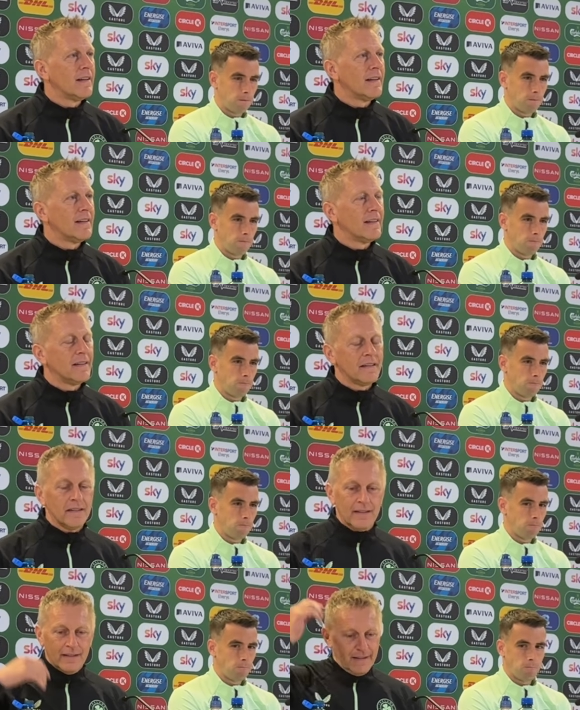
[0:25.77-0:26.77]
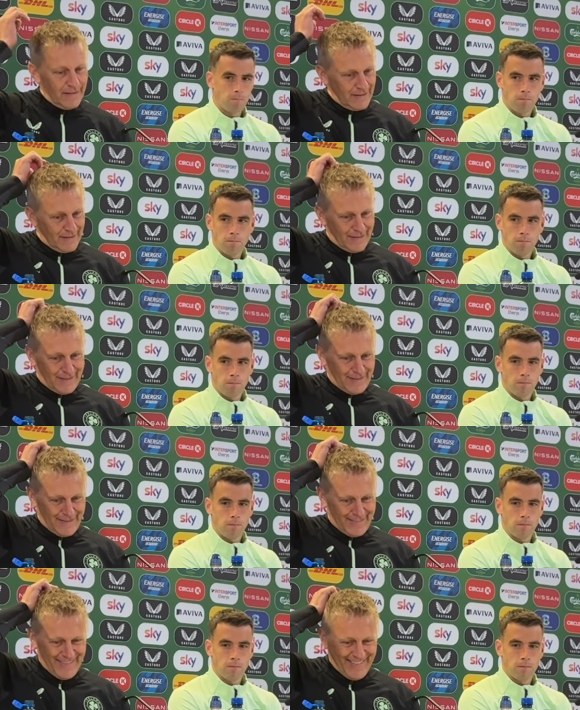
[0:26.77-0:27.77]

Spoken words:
No one is speaking in this clip.